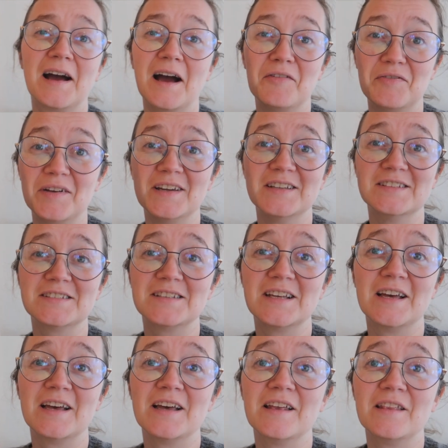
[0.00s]
I finished
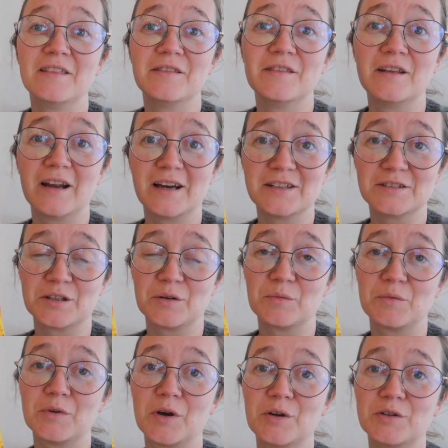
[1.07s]
The Last
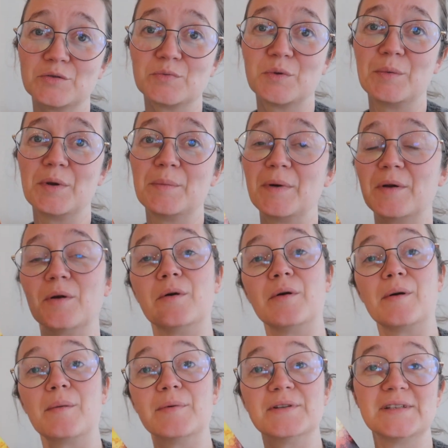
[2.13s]
Honest Woman by Nora
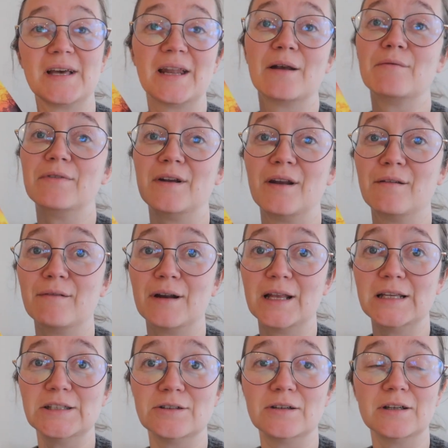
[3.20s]
Roberts, and I really, really
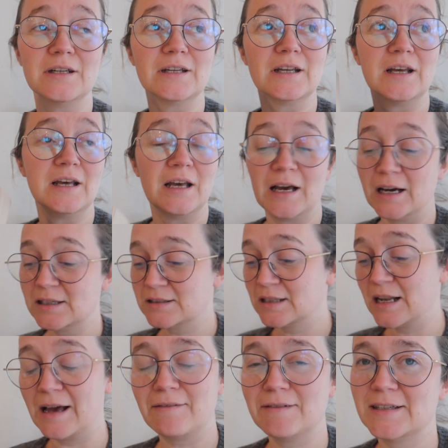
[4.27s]
enjoyed it. I
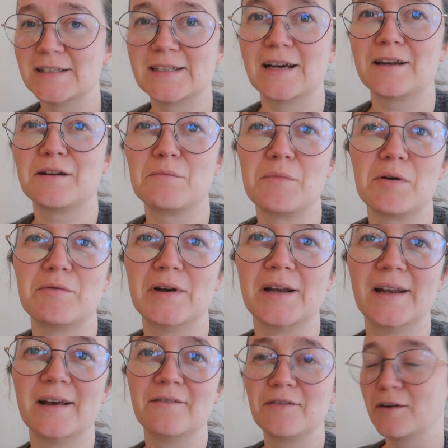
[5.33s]
still haven't decided on my
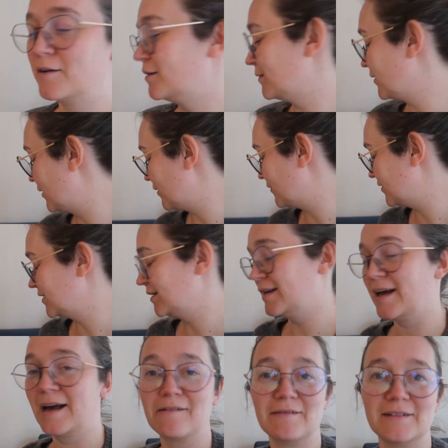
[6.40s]
rating for of it.
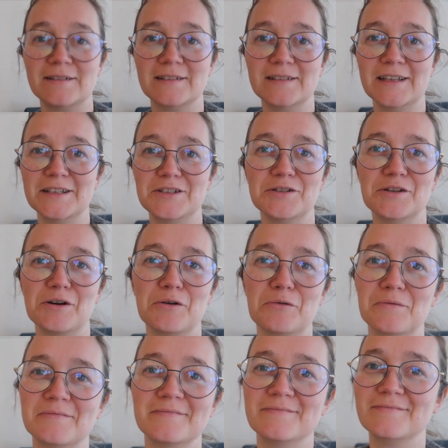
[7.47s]
I will let you
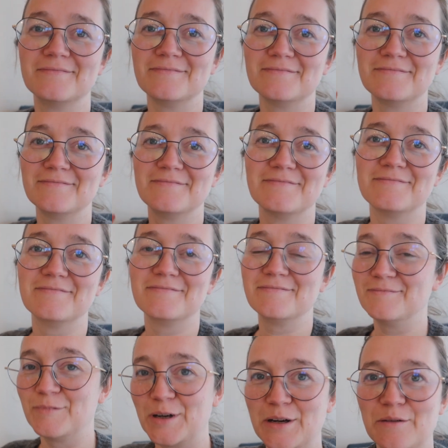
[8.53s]
know
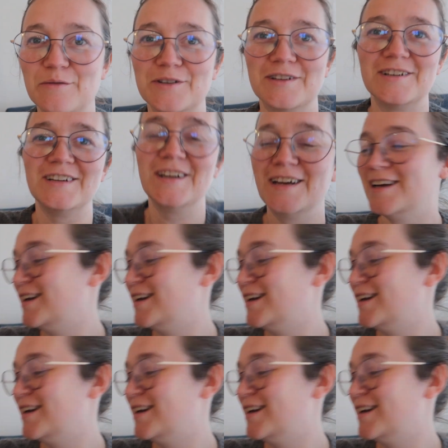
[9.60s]
whenever.